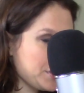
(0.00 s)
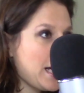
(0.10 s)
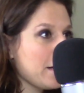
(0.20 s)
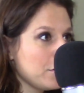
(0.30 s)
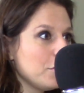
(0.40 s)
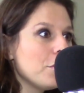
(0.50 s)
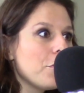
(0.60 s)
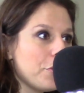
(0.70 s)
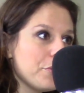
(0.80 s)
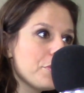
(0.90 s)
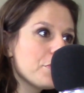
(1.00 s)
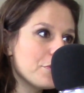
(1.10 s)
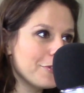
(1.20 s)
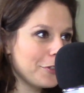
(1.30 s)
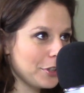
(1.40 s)
to tackle those
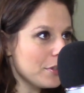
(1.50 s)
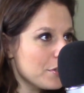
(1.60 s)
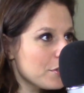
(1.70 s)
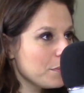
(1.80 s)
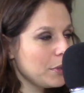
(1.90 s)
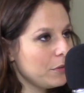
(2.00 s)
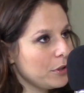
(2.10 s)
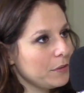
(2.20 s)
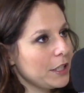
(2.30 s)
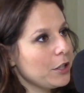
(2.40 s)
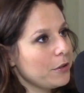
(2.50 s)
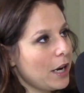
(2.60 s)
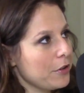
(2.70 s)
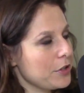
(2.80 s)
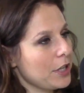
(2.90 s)
first before we go
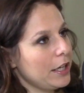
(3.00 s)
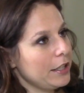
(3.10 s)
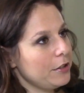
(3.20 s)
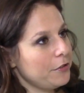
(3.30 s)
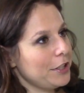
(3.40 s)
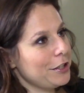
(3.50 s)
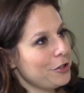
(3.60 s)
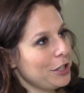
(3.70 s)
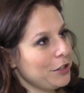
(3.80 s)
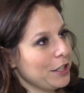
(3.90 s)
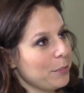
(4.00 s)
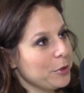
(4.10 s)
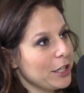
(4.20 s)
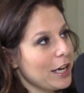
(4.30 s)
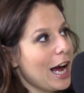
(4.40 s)
outside of the engineering
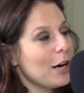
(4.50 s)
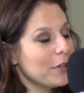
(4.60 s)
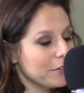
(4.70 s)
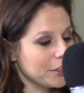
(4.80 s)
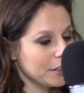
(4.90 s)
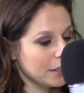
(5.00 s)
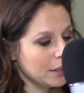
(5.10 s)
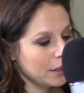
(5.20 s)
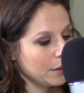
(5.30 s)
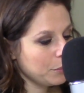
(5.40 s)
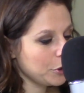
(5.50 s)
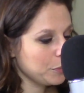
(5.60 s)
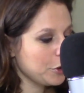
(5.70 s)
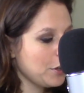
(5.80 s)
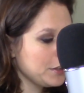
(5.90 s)
umbrella. However, more
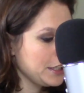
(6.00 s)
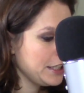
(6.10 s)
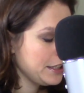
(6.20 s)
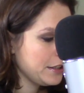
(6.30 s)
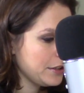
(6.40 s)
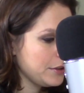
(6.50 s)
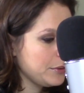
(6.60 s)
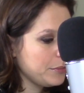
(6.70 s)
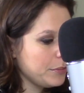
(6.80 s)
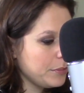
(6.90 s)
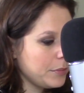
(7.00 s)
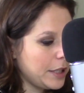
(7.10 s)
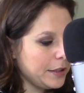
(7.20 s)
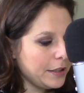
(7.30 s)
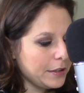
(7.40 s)
broadly,
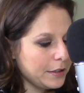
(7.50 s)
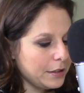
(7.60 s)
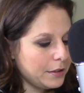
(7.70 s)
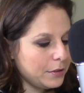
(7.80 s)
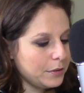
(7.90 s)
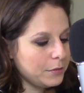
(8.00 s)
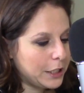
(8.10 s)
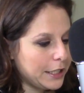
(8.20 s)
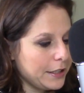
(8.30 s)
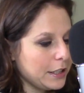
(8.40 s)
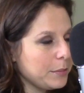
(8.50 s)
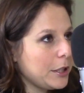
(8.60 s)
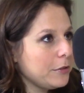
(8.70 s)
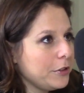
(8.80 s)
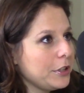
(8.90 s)
I think that when I think
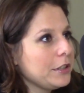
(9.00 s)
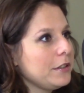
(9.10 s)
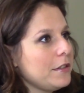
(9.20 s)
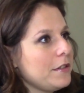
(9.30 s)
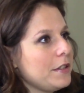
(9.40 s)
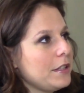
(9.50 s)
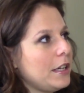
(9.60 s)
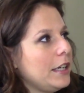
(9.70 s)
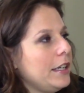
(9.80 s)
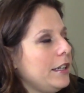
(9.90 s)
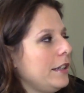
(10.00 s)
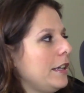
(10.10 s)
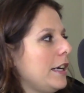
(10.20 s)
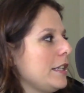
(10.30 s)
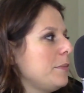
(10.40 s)
about verticals,
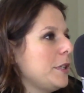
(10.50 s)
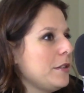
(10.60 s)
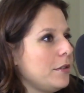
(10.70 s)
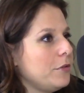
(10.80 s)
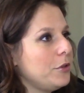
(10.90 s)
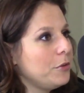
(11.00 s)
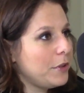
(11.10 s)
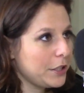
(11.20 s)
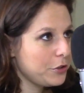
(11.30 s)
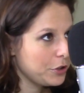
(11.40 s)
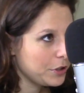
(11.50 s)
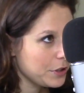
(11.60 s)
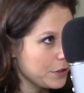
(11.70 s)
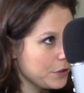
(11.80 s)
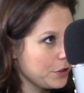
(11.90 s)
I ask myself two
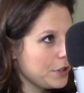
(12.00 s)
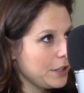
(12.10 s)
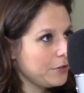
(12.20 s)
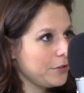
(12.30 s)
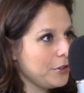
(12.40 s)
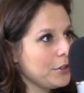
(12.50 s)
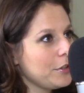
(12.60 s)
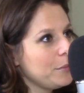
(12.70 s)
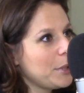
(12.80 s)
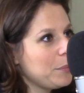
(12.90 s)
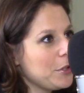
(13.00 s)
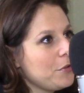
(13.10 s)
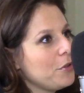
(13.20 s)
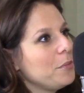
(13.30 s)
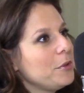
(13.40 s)
questions to see if a vertical might be
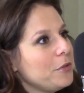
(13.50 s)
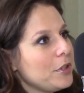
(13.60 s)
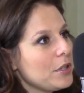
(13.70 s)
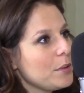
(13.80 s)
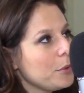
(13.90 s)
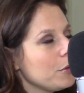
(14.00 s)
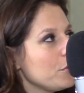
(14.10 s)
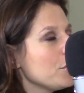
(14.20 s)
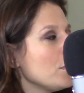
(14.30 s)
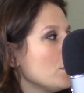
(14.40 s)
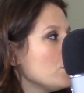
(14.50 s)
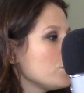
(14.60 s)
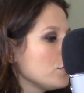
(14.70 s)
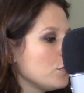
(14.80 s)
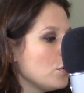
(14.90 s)
suitable for this approach.
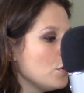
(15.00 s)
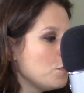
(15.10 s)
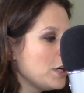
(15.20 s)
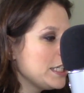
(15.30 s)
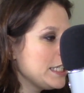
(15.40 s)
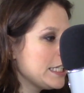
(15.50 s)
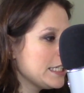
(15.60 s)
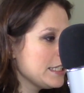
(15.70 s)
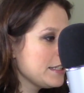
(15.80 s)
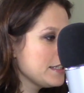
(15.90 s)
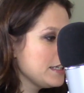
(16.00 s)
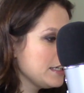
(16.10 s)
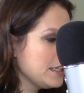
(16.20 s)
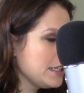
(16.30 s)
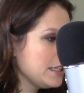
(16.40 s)
So one is
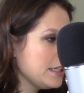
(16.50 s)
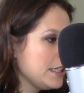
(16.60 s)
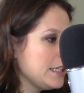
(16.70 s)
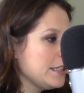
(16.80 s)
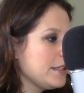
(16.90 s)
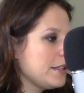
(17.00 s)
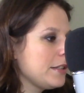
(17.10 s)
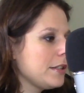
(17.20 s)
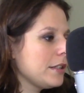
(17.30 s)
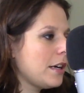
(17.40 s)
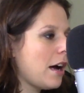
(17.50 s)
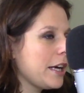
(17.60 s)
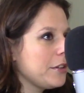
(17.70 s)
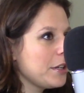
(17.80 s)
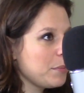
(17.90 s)

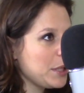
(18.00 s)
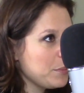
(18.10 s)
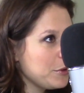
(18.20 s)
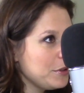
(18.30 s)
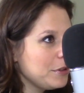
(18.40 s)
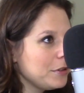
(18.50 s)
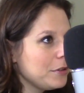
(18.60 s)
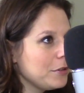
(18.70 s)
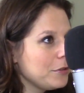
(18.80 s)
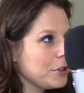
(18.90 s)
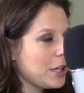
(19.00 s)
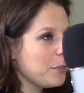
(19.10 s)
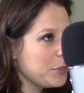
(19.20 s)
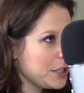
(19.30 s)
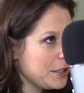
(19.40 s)
hiring people for
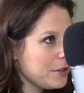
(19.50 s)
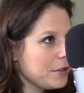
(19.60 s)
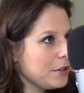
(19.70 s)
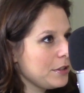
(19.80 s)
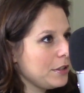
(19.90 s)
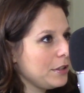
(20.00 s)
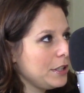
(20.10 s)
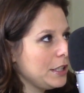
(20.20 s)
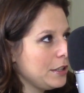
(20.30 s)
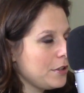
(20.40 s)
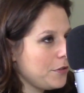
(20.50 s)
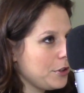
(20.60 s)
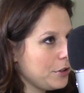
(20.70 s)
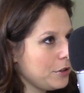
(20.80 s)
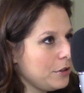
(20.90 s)
companies in this
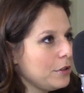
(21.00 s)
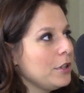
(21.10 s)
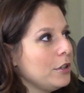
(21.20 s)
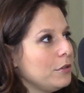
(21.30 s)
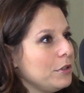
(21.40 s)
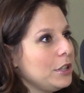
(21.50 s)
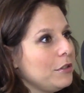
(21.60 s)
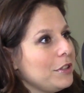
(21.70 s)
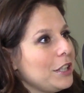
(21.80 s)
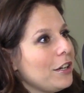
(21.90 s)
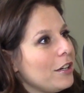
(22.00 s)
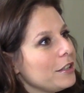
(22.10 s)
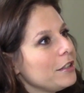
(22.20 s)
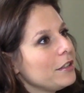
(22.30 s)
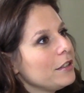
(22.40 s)
vertical really, really
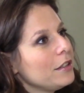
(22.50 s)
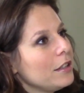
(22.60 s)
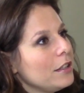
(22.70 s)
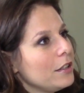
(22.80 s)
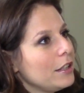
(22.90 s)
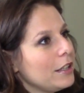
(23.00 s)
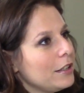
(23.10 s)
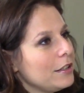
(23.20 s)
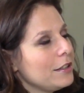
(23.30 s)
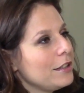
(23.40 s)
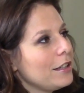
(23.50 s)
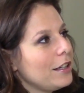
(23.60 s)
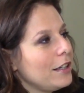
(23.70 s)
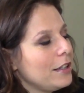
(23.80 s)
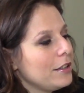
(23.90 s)
hard? And
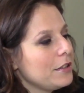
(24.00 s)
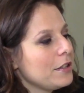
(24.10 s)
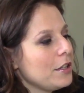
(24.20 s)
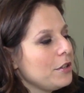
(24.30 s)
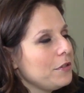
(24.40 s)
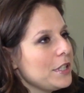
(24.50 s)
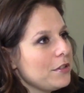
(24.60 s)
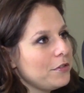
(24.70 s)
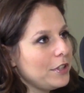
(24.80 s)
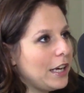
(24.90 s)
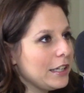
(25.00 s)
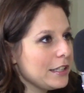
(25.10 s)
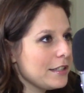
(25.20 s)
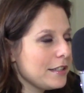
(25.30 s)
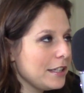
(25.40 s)
the reason for that
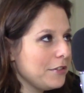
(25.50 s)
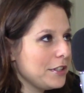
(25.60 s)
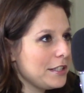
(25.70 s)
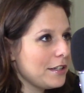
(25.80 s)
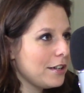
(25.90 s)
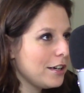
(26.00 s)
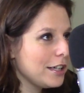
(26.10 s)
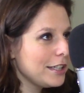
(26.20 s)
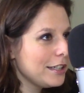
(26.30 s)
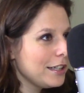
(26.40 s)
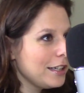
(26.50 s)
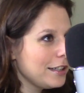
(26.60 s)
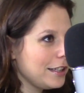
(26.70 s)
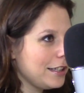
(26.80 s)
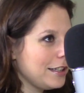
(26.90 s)
is, if it's not hard,
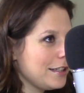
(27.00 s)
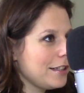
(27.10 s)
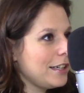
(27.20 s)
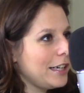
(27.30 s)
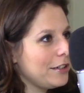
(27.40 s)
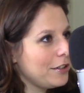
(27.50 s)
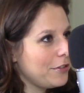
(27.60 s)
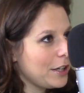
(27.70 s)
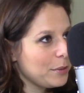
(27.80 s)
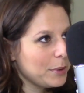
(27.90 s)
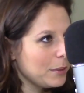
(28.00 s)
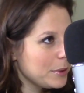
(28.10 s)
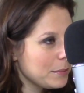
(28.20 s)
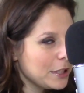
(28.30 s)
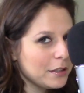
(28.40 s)
then it's not a hair on fire
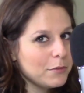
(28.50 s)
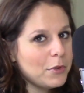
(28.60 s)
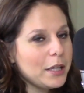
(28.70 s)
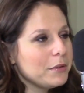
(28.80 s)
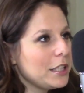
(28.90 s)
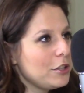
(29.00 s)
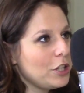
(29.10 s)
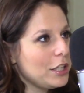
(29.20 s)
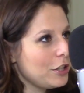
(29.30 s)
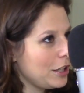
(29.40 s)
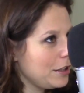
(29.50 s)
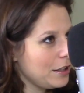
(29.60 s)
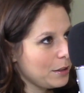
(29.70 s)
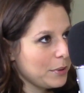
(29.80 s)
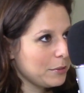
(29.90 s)
problem, and then why would they change
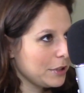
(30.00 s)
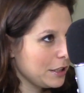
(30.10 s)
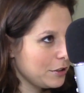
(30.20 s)
anything about what they